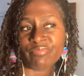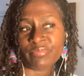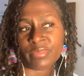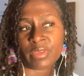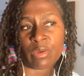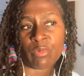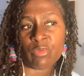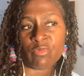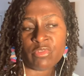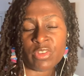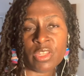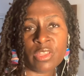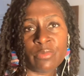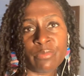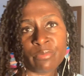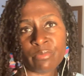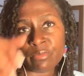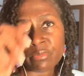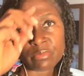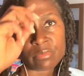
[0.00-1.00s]
I won't really
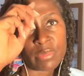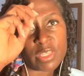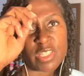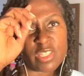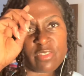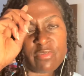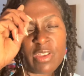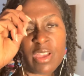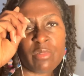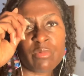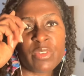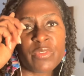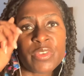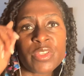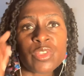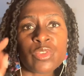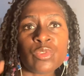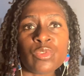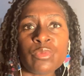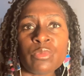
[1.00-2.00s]
mess around with it
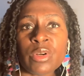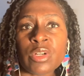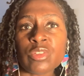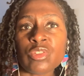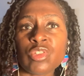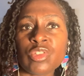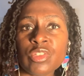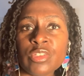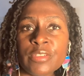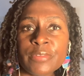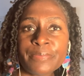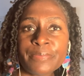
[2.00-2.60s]
too much.